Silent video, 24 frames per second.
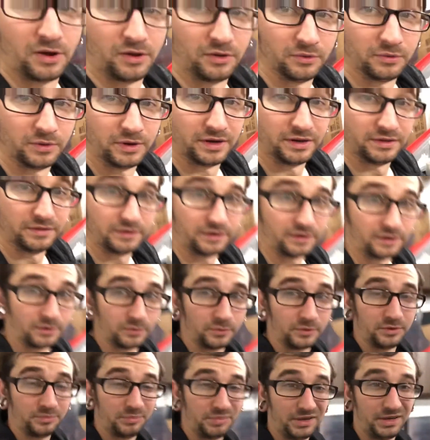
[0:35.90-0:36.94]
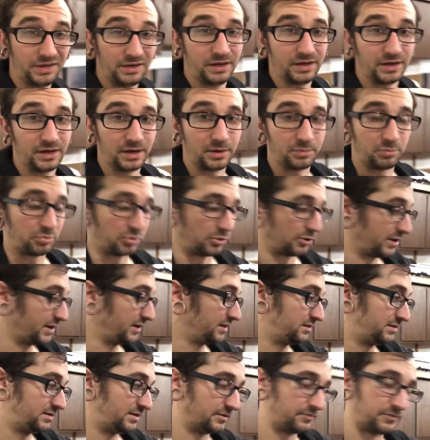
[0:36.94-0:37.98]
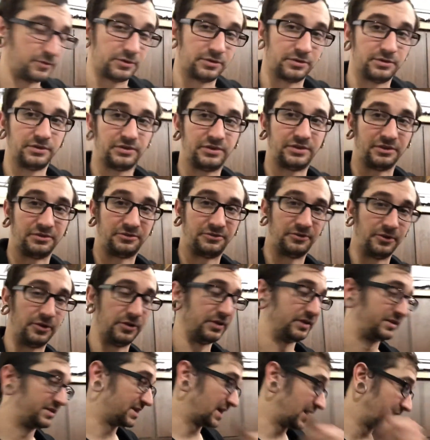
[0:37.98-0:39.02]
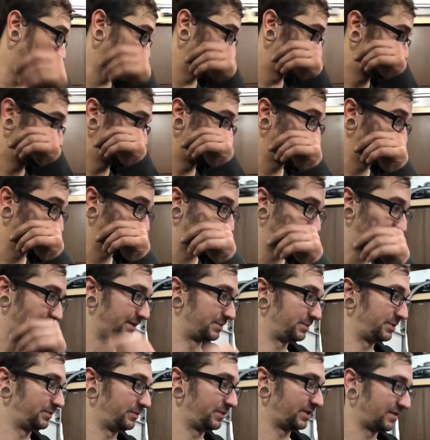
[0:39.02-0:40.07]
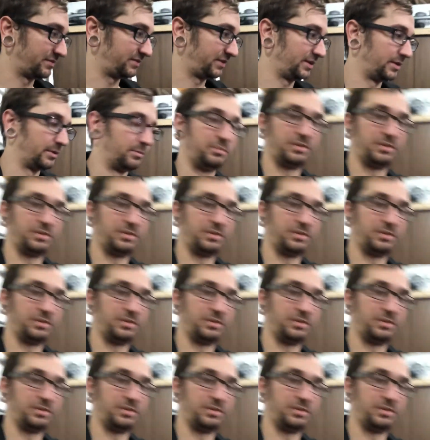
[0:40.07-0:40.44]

all the way in there would be pretty difficult to fill the tank. I mean, we have to get a